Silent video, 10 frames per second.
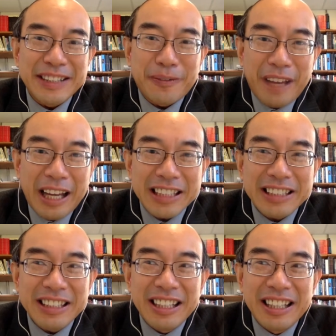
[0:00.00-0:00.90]

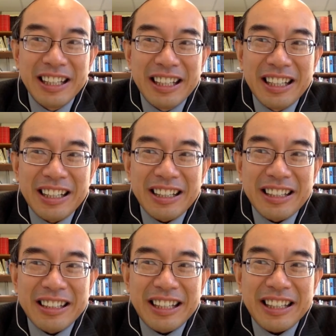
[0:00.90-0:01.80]
face,
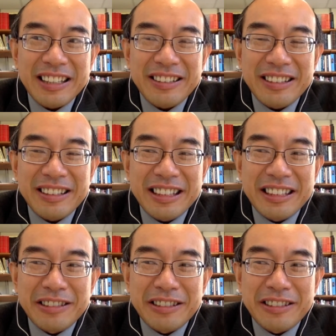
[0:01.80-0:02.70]
that
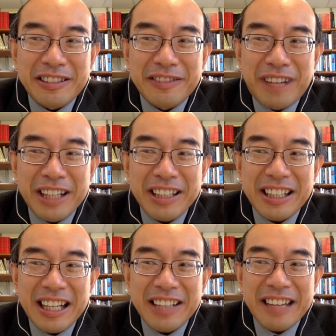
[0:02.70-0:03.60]
you find the
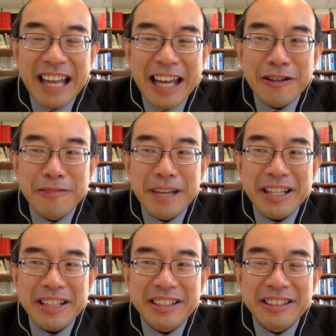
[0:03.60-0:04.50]
kind of
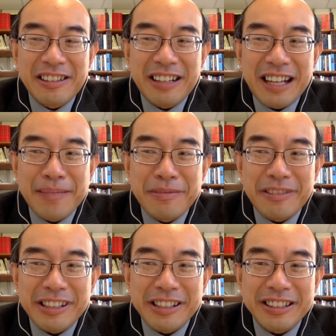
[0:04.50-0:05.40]
ecumenical
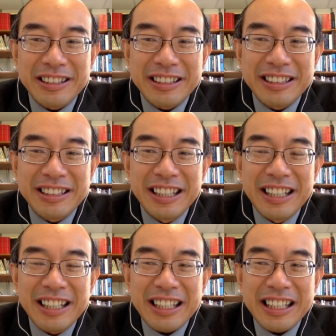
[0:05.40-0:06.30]
collaborations
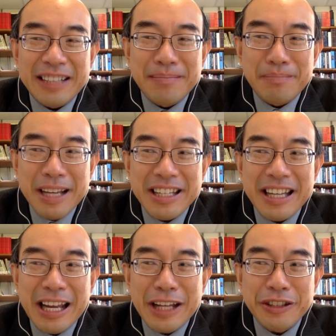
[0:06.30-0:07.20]
in
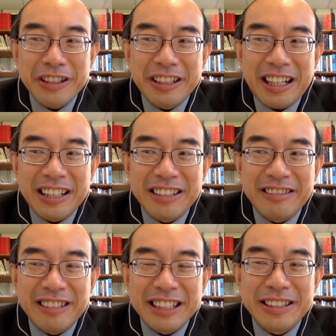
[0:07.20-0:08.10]
many Asian
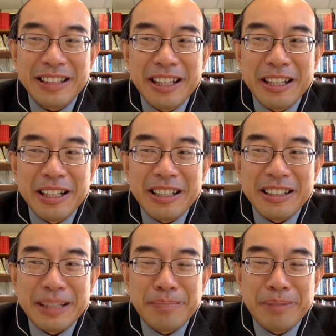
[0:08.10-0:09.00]
countries,
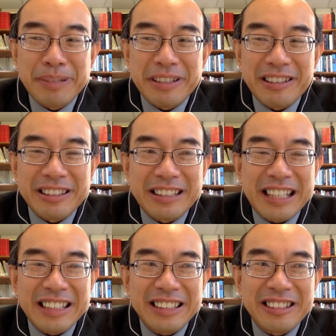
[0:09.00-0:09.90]
simply because there
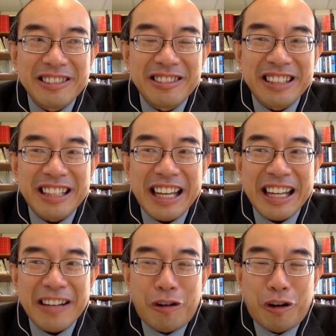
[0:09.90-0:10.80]
is usually
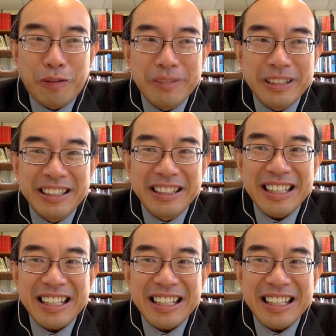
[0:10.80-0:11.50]
a common